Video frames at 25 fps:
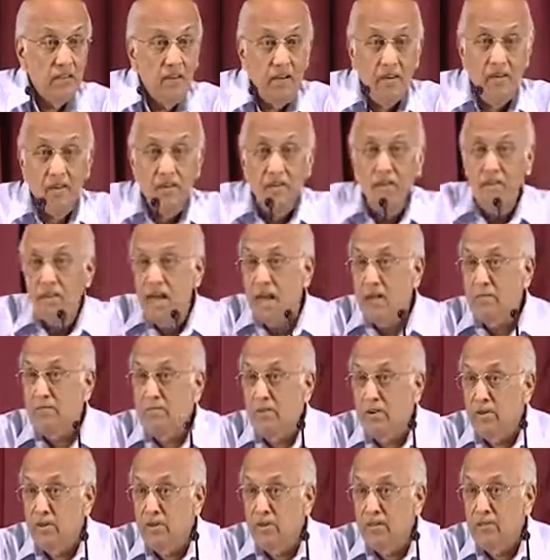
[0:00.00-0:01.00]
He did
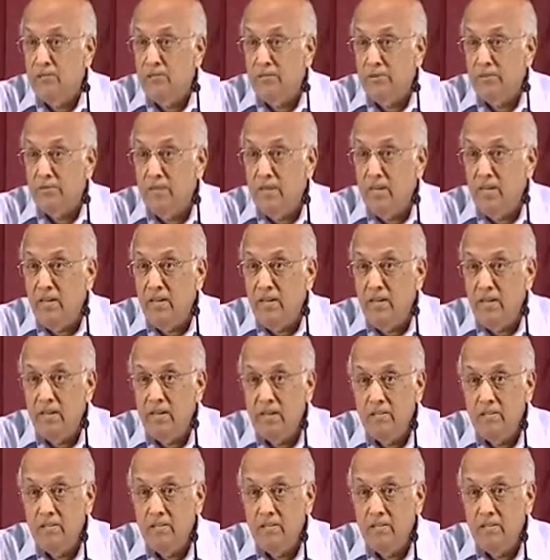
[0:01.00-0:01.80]
that miracle for me.